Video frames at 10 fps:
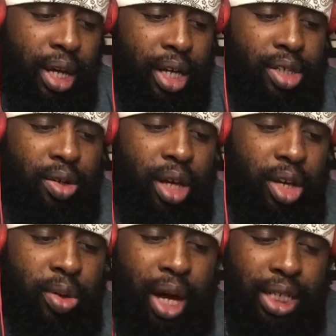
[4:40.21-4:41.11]
So yeah,
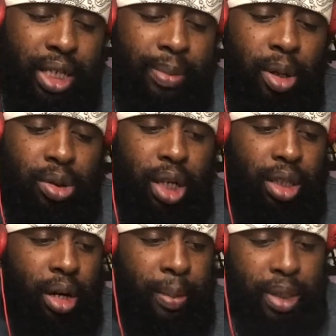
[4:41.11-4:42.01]
you guys let me know what y'all
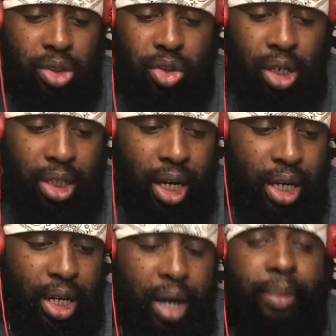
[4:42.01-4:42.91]
thought about this trailer down in
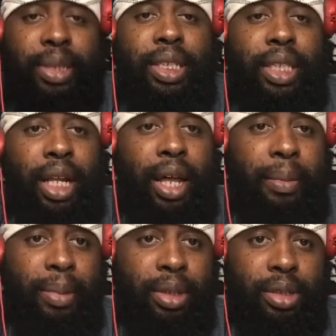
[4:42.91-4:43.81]
the comments. Hit that like
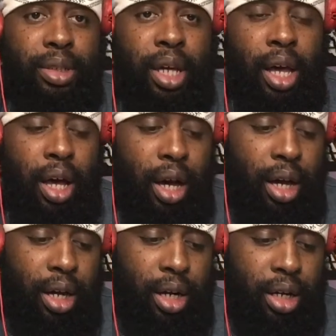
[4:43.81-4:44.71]
button.
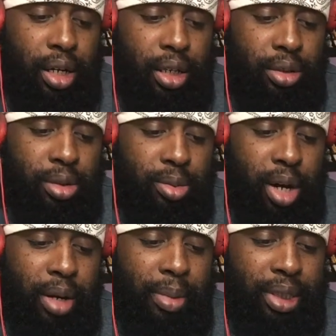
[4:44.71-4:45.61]

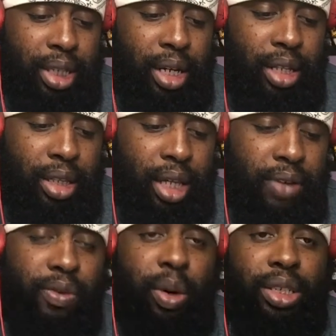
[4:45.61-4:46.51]
Subscribe to my channel. Thanks
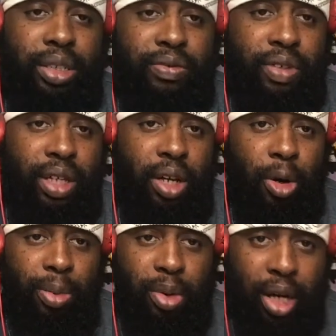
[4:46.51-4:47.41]
for watching the video.
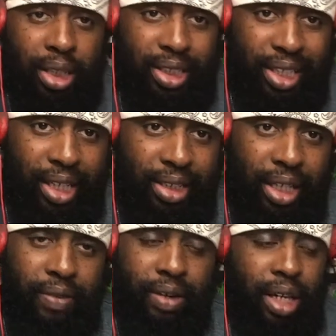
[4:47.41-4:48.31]
Hope you guys staying
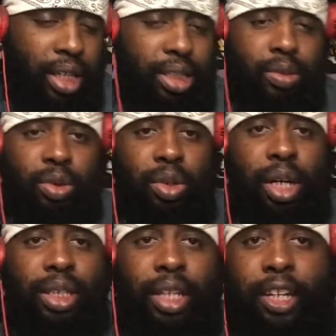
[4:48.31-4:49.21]
safe, and I'll catch up with you
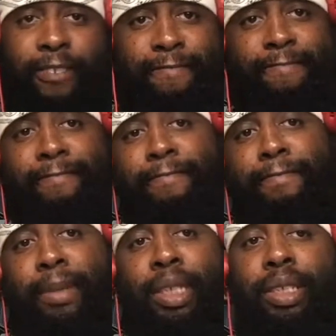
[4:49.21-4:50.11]
guys later.
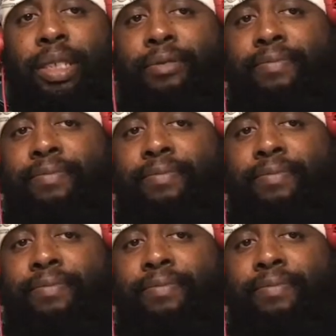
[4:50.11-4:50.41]
Peace.